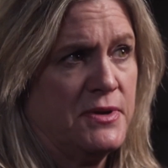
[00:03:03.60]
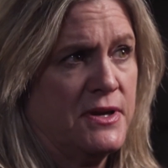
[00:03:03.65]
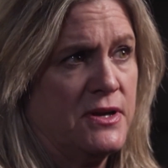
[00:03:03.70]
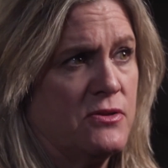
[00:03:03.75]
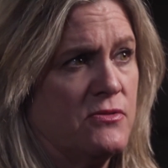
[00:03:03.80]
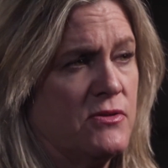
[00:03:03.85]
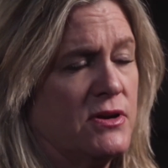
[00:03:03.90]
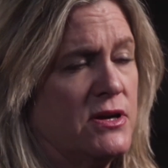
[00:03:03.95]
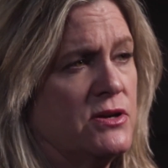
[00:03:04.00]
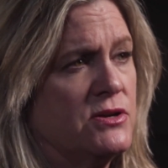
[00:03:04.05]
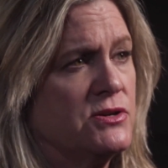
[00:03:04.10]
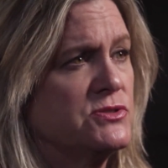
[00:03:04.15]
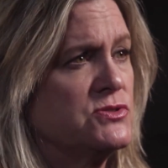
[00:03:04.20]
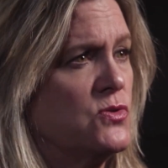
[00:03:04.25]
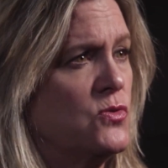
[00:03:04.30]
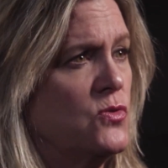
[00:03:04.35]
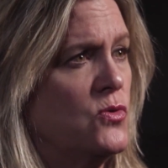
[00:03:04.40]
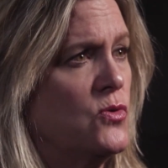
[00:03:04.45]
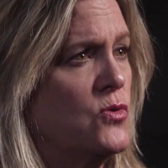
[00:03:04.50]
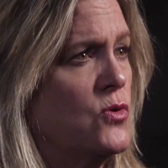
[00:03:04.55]
period,
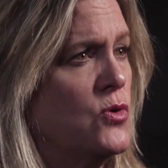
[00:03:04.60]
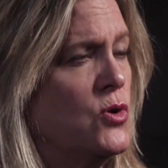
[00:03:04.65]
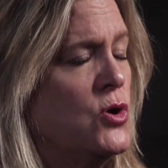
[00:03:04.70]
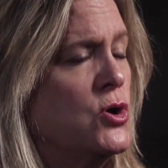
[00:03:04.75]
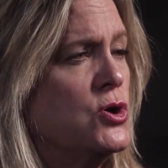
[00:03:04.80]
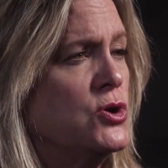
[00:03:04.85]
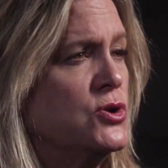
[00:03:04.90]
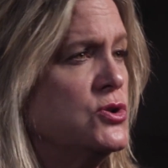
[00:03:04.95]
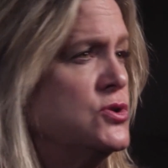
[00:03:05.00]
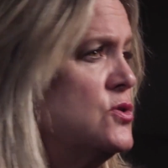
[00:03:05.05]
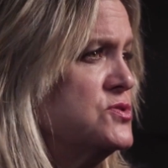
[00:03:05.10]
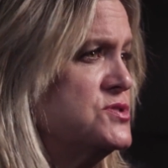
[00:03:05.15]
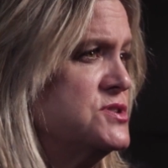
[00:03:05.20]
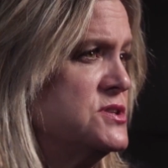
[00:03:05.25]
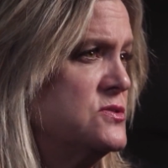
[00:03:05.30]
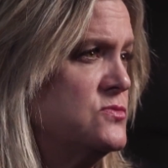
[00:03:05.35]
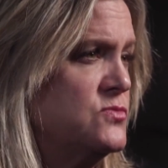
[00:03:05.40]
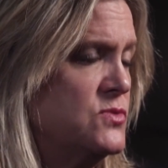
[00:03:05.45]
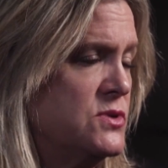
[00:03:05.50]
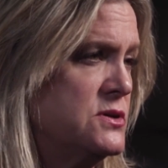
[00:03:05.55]
or not
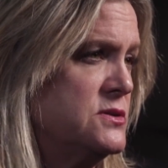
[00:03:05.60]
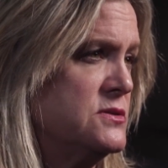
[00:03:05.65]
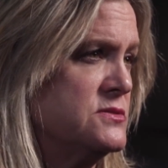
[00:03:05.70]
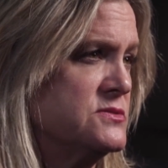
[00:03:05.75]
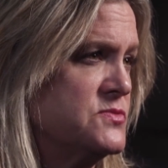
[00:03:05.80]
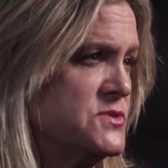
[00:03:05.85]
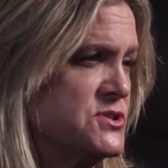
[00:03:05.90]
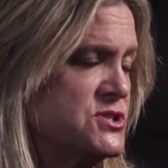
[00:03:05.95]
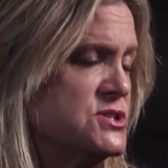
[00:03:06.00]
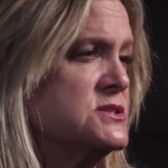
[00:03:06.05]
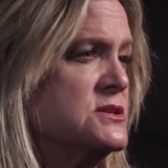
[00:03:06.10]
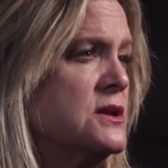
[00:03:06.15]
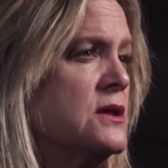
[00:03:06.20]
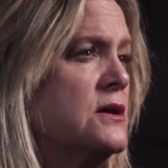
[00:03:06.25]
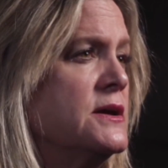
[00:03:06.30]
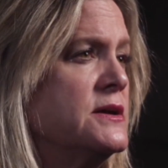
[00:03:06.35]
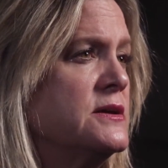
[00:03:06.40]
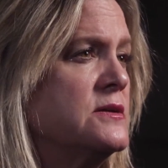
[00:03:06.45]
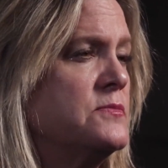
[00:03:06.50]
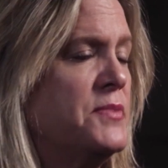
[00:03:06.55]
in a world which is
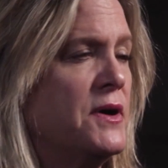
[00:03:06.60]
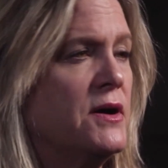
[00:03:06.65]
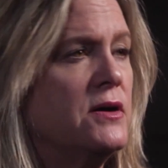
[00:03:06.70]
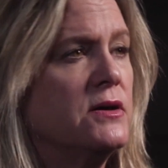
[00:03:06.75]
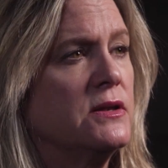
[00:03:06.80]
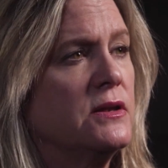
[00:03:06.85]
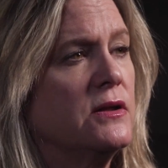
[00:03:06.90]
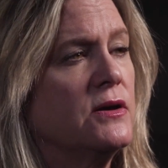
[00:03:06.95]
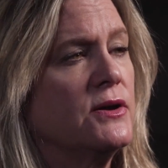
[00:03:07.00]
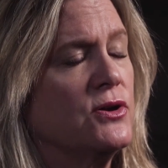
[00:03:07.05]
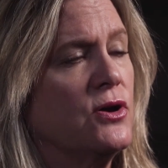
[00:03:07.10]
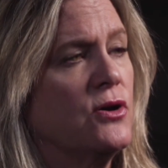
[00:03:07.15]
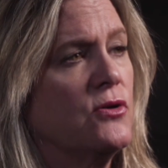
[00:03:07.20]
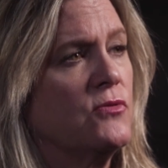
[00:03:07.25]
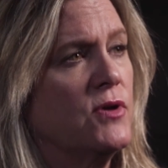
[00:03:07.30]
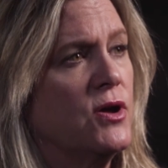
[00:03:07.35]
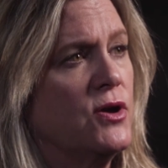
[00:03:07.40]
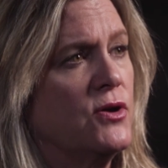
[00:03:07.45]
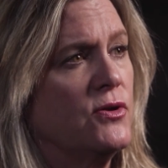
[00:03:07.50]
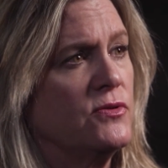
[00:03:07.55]
like but unlike
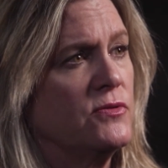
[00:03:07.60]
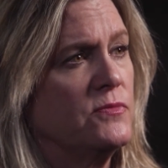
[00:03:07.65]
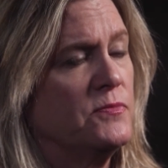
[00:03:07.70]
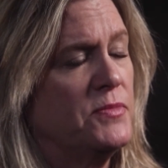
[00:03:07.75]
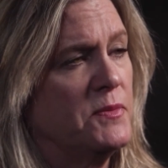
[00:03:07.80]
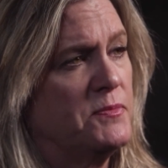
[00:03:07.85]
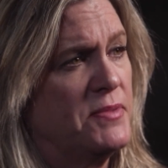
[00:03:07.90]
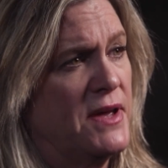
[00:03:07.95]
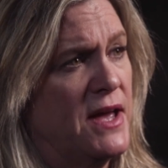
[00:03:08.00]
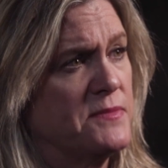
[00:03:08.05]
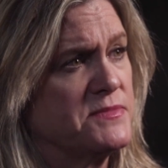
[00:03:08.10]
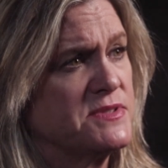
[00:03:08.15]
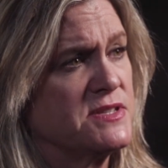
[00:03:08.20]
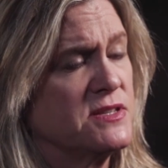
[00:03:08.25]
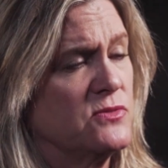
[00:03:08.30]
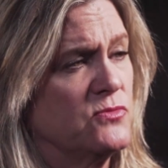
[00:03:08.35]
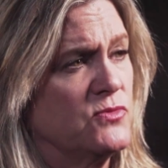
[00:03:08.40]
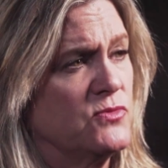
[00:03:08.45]
our own, but perhaps in a